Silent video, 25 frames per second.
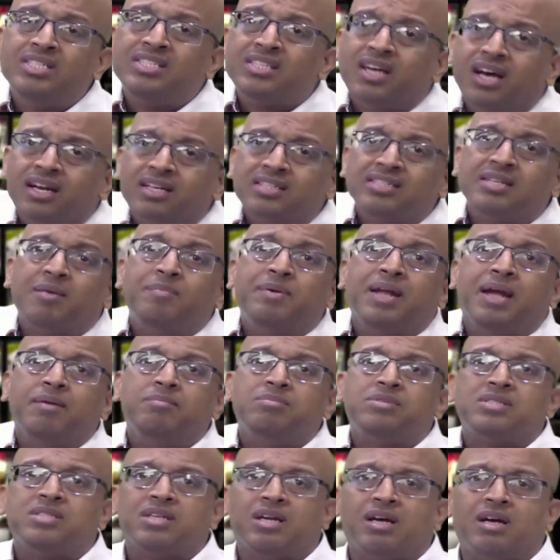are
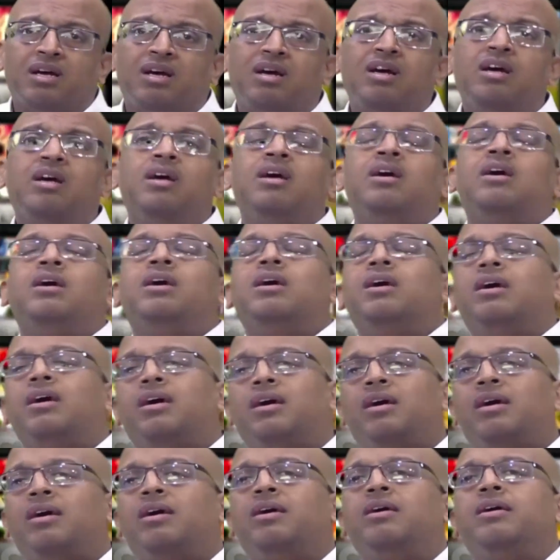sometimes
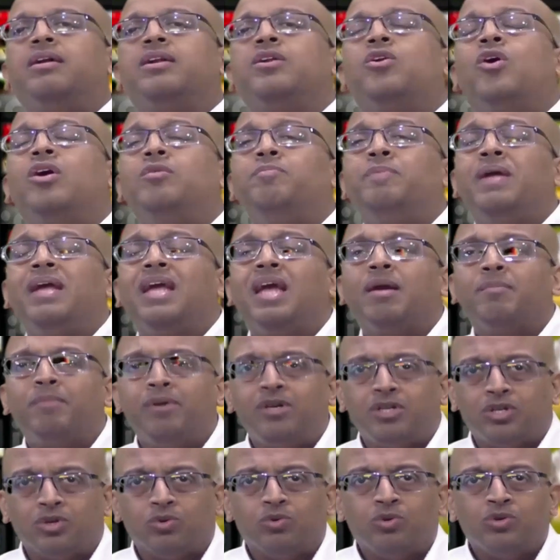not being
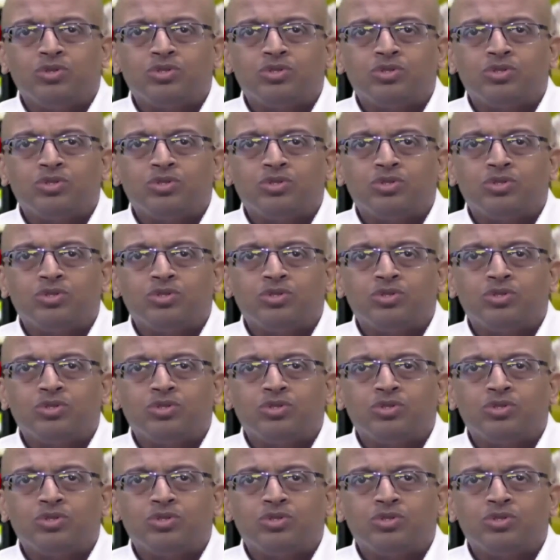able to.